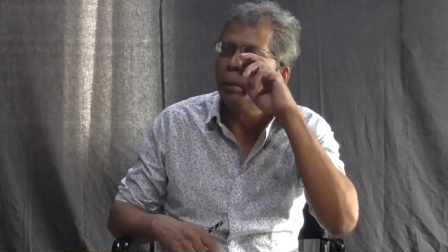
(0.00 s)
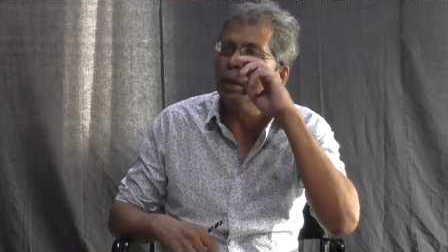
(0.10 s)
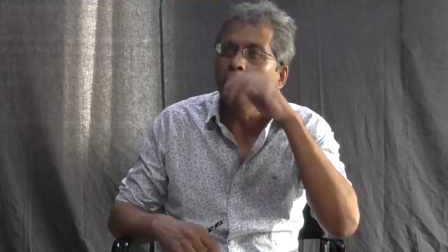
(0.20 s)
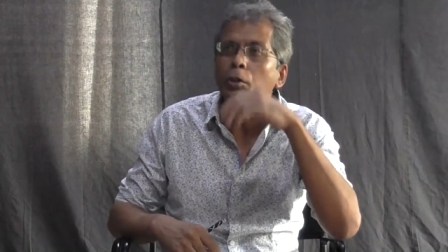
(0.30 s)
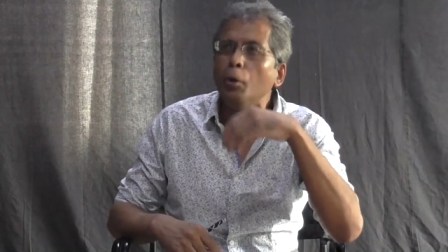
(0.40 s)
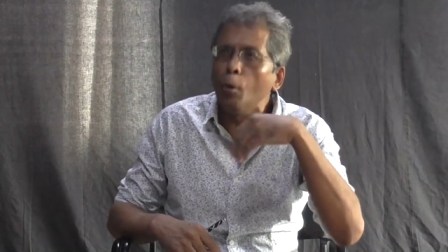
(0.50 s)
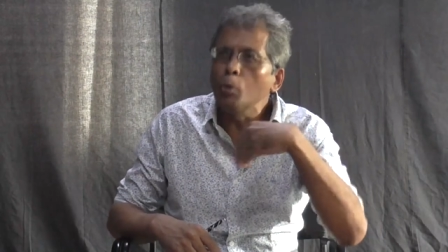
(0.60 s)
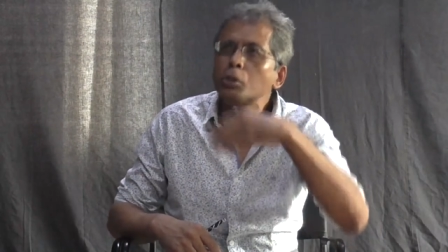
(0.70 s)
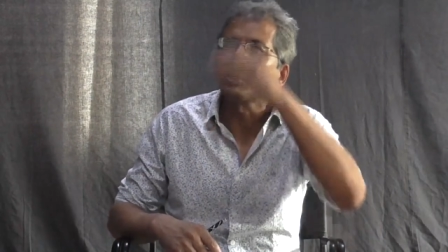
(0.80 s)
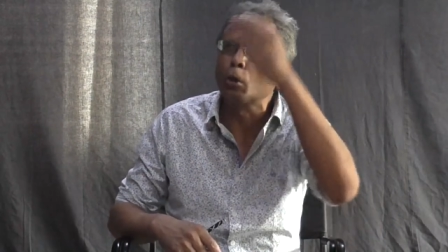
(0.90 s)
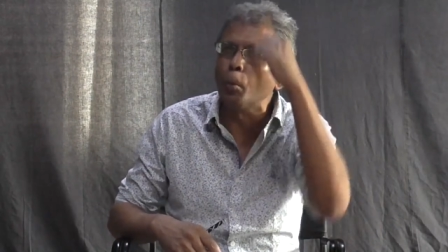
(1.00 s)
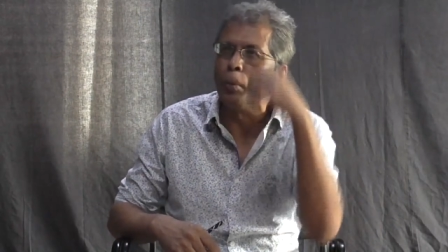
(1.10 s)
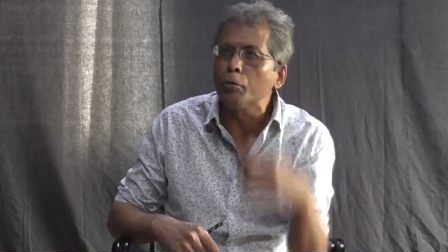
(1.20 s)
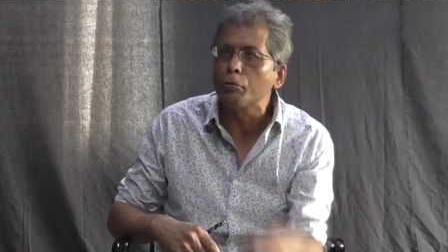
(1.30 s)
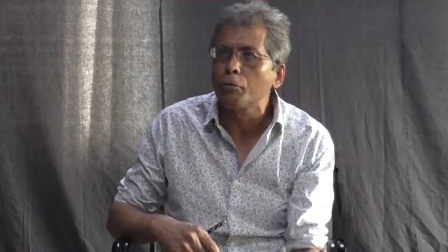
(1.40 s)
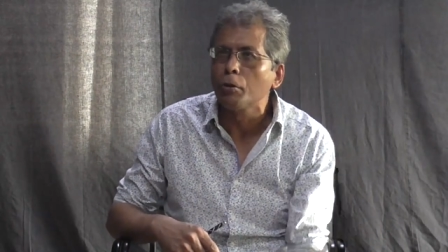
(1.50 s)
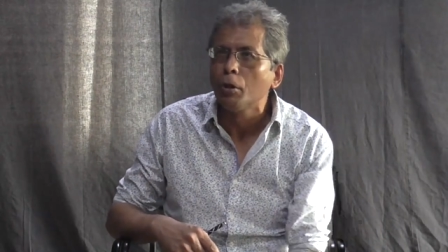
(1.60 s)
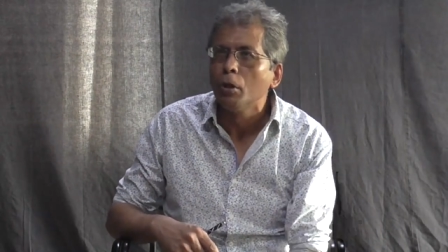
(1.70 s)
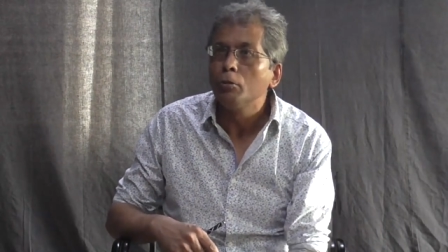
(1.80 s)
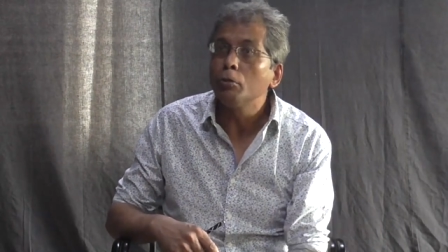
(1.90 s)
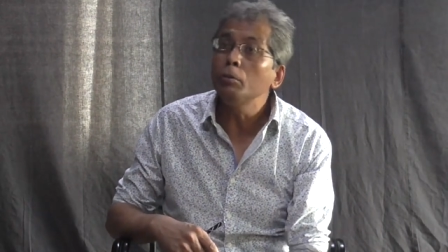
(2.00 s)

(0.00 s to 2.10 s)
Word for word: but even the notes are copious. So